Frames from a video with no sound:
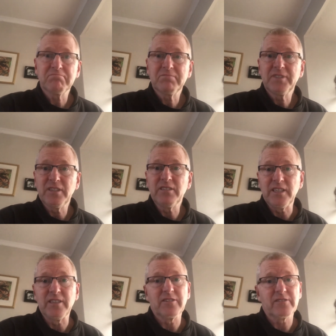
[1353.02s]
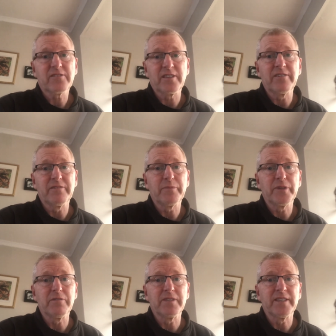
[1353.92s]
you need to consider
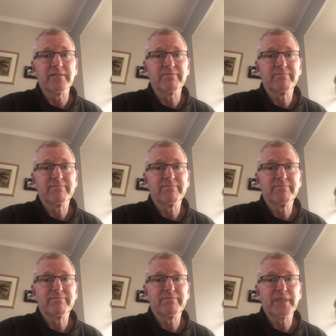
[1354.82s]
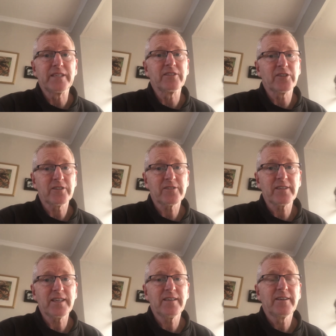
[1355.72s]
improving it. Because
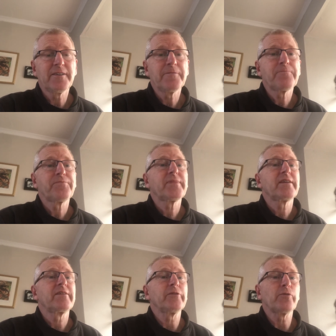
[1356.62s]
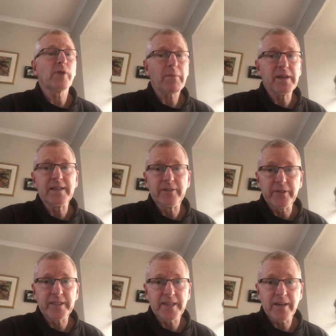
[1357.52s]
honestly, you're rapidly
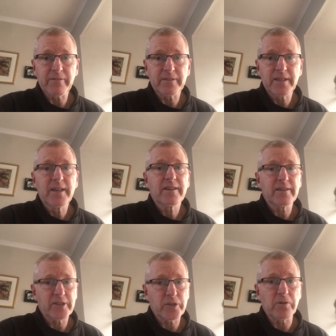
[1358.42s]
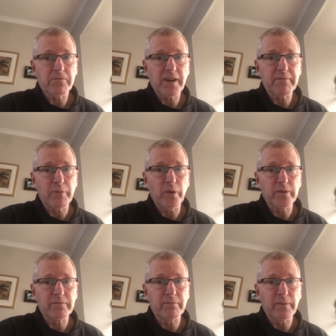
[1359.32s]
going down the short, fat, bald
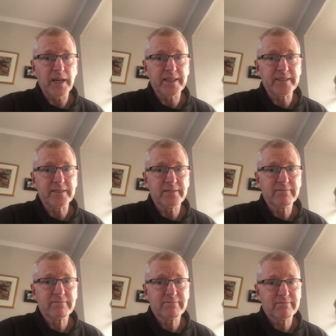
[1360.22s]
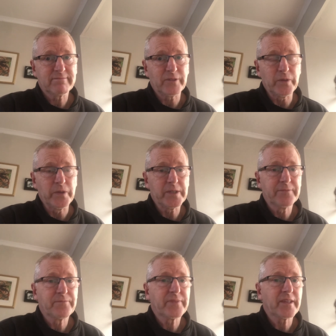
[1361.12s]
and blind route
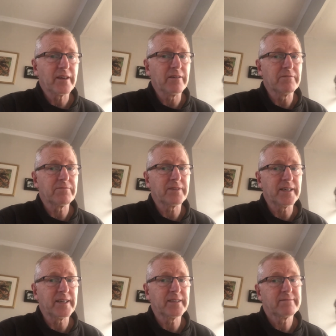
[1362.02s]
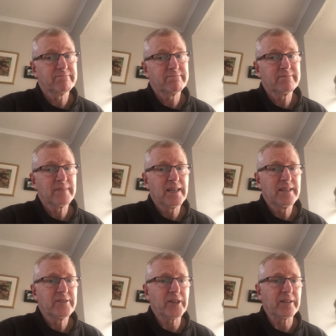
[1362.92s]
of
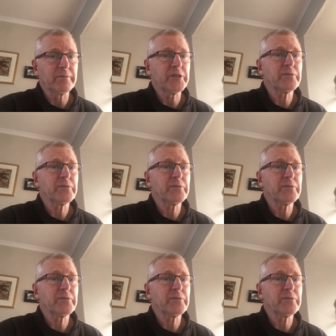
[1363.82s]
gentleman's